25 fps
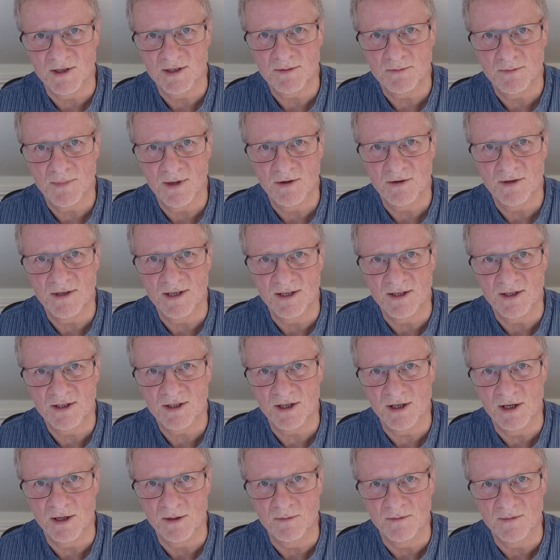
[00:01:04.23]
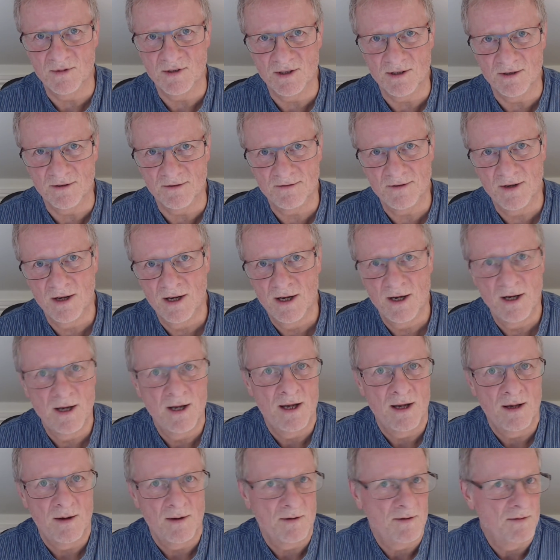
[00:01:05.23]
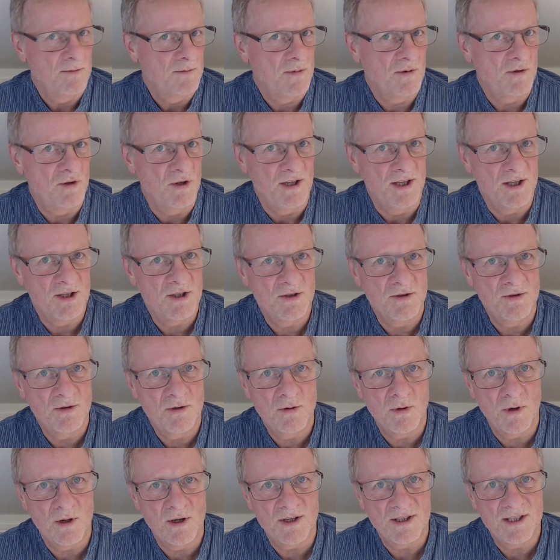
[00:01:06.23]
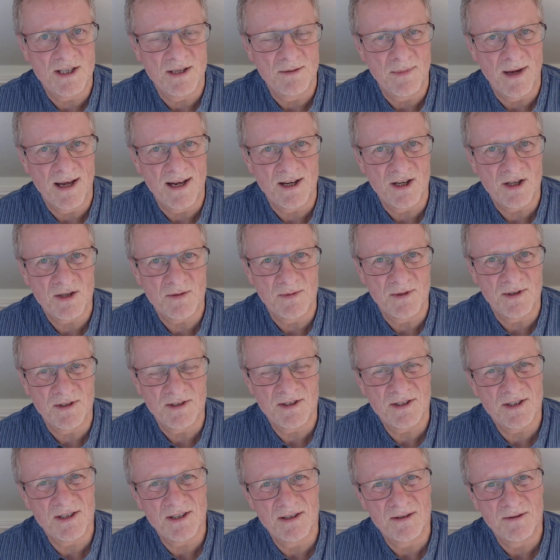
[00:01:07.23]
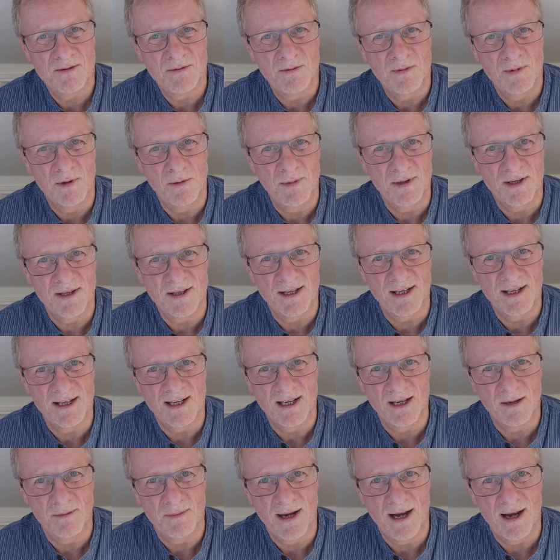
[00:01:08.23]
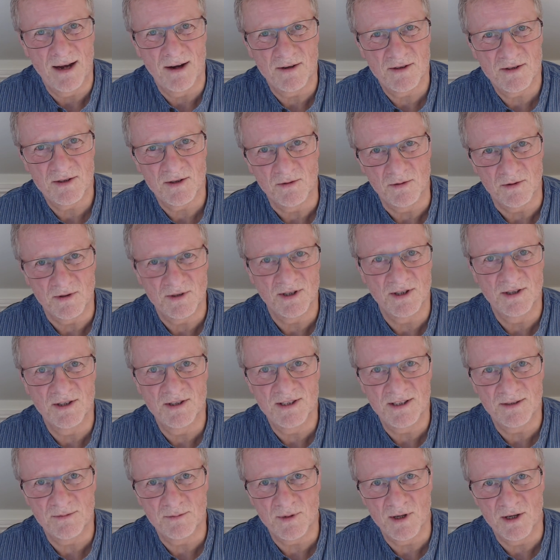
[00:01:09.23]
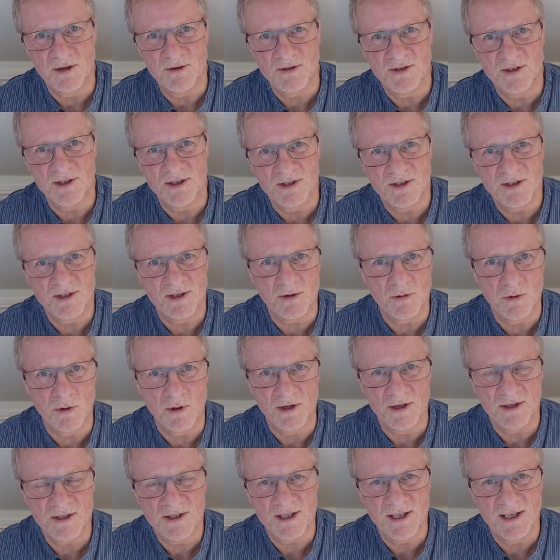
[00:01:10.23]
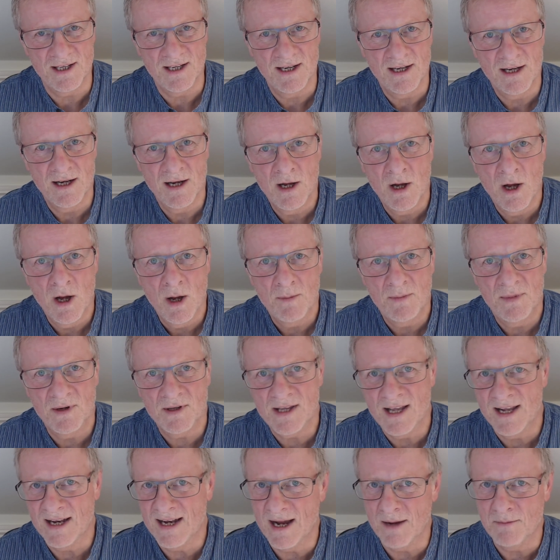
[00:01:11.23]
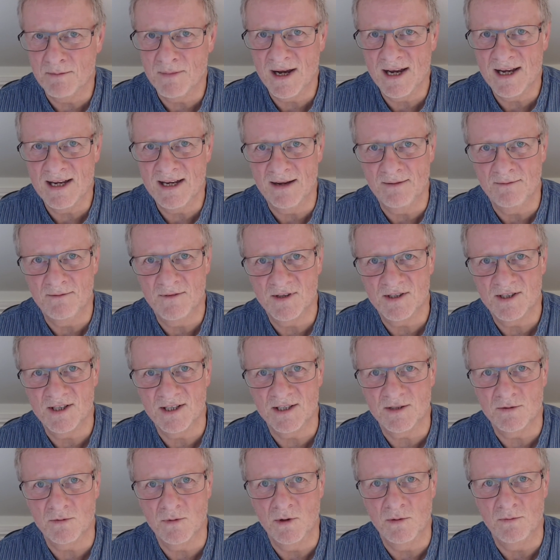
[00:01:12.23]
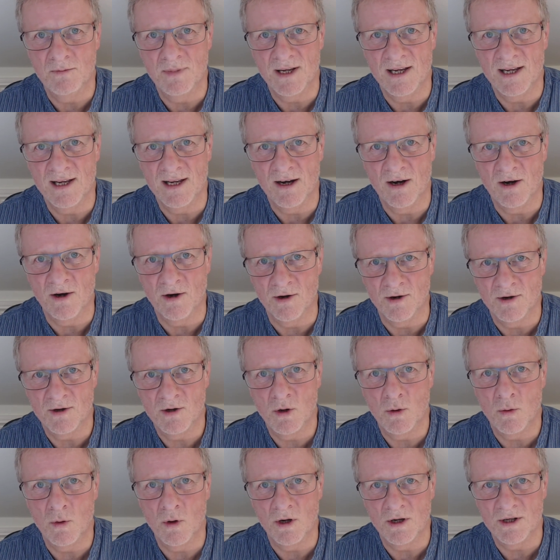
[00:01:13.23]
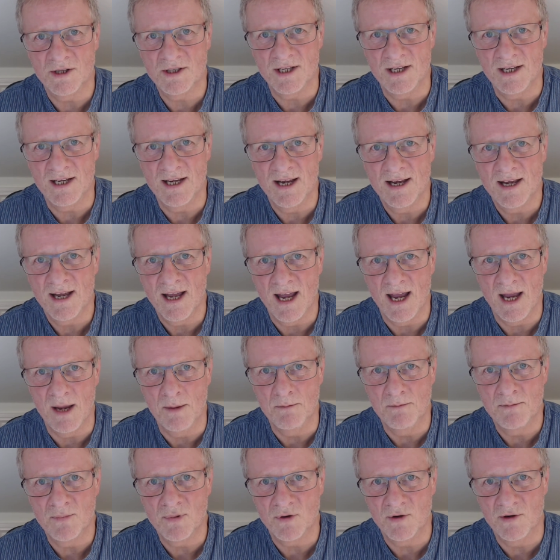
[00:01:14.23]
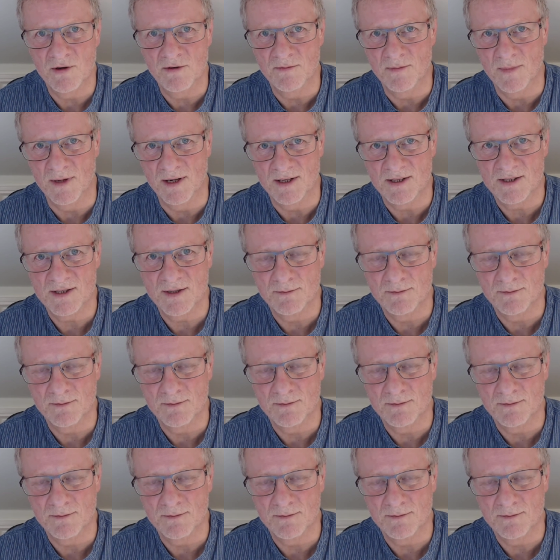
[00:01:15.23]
both in terms of traditional quality management. We'll be thinking about alternative approaches to quality, but then our main emphasis will be on quality improvement.